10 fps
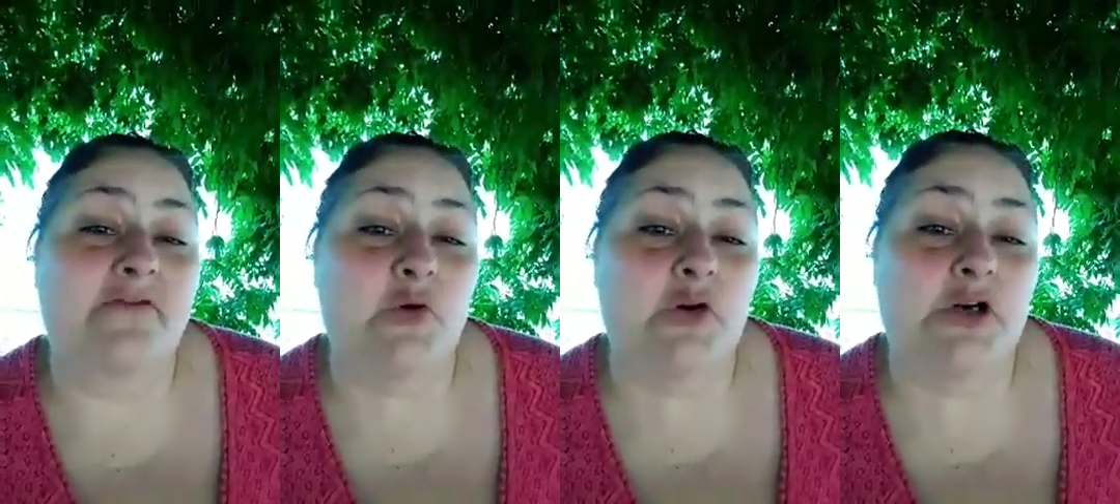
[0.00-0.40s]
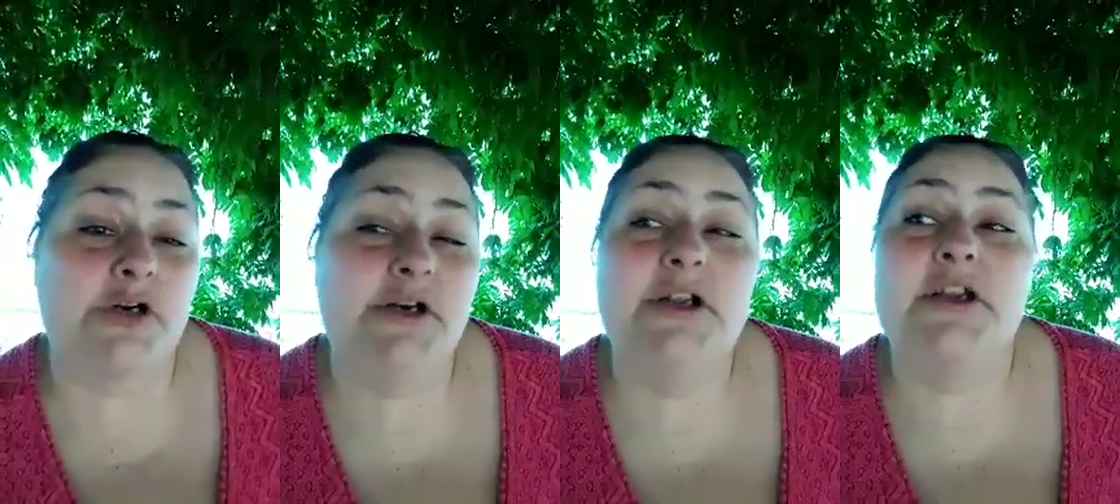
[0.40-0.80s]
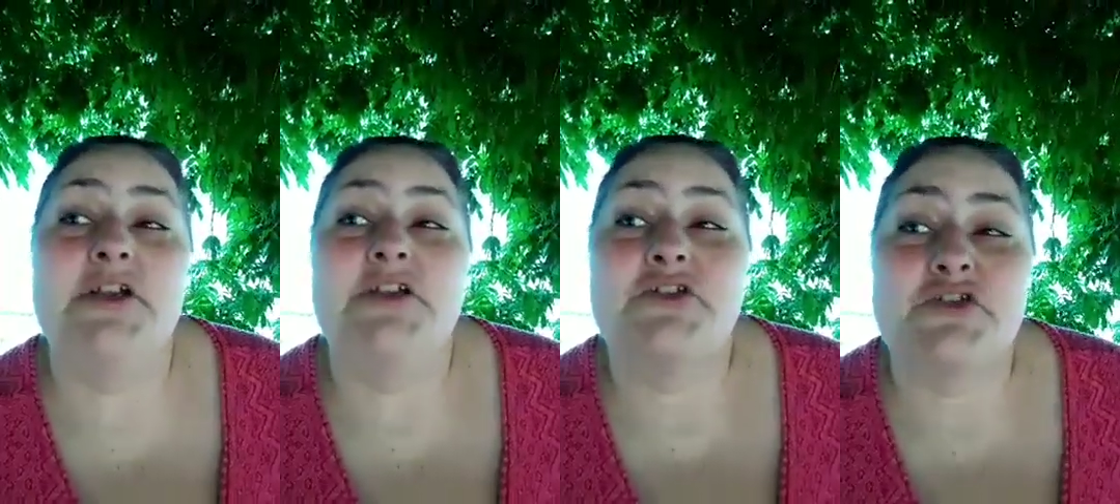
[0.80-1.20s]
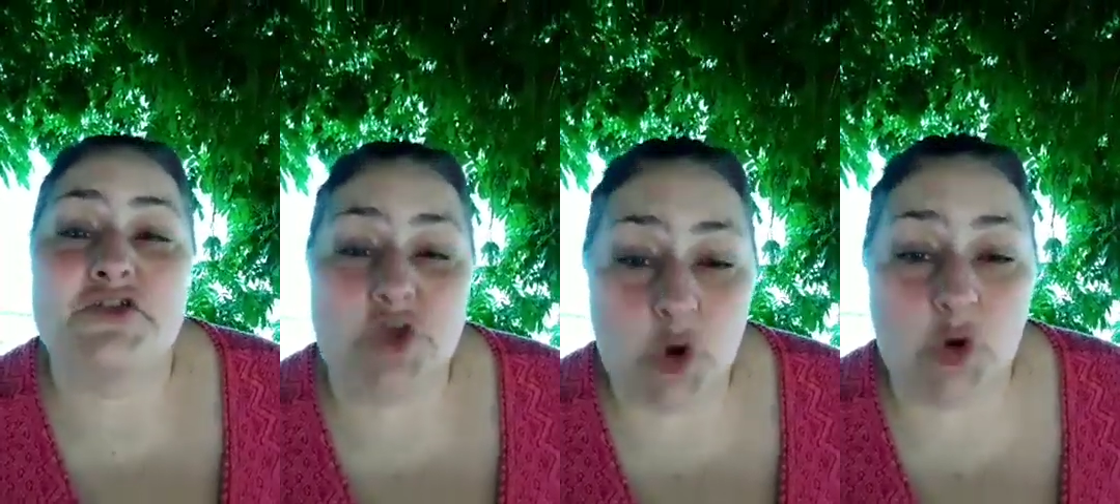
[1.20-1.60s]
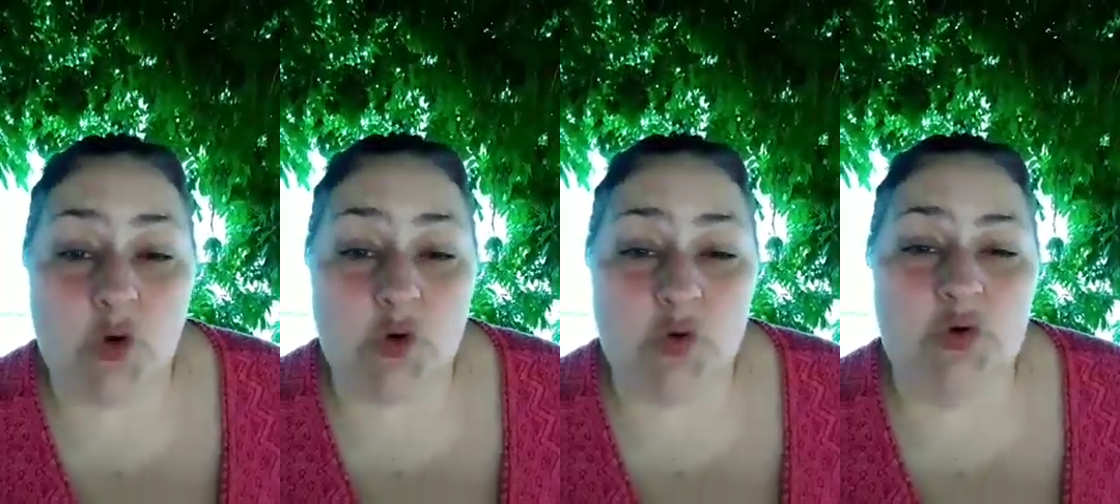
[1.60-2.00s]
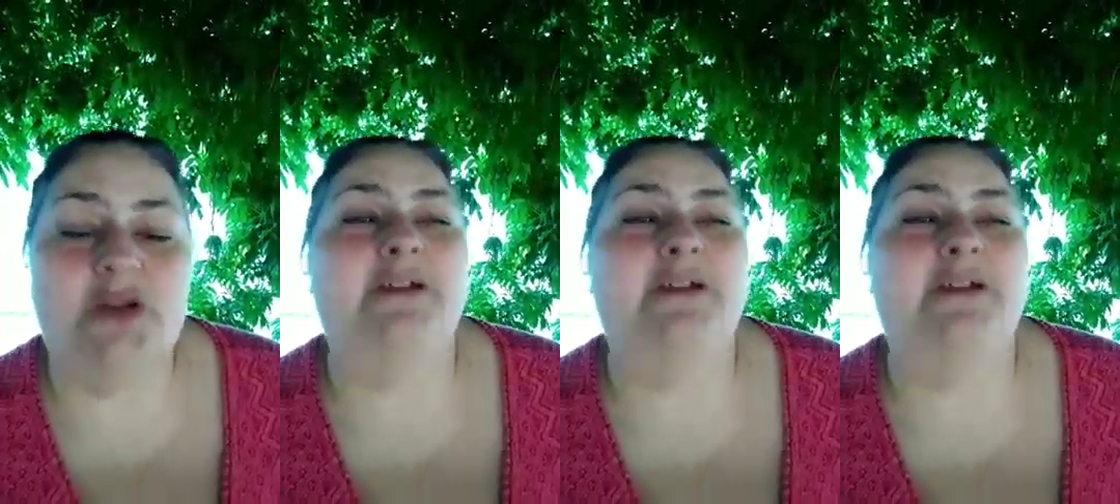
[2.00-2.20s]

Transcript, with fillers: floor. So,